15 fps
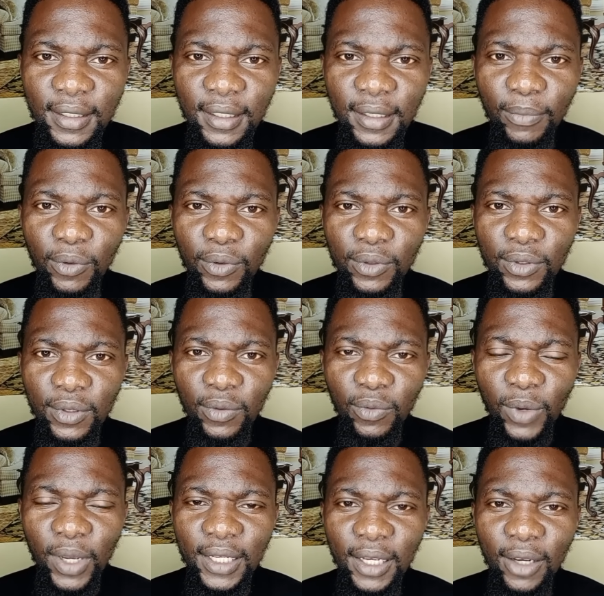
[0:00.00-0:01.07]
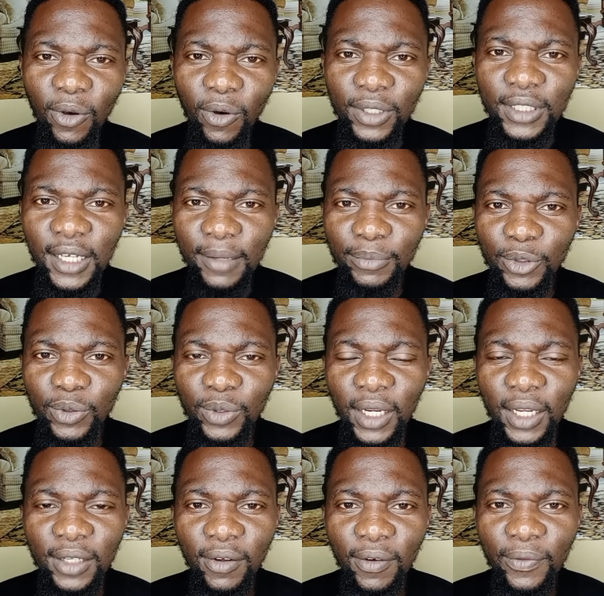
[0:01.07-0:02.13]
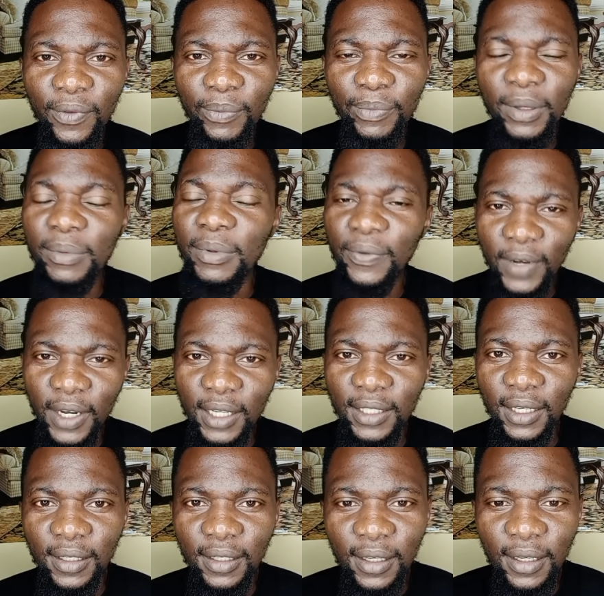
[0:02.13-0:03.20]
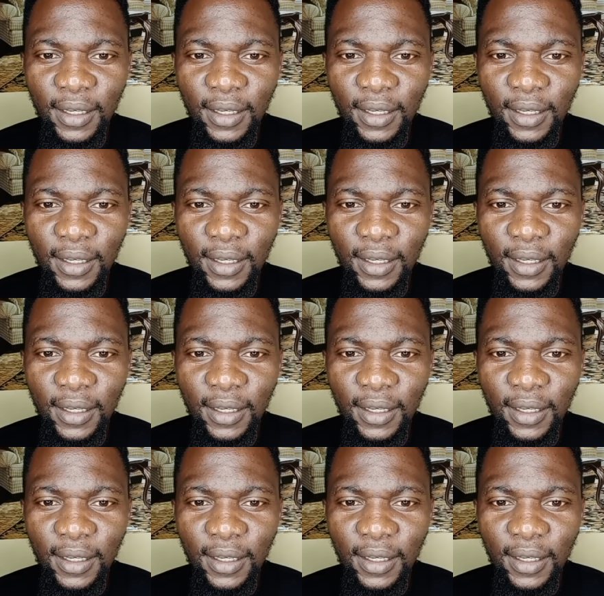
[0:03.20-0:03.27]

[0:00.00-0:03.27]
Igbos, where they called them children of baby factory.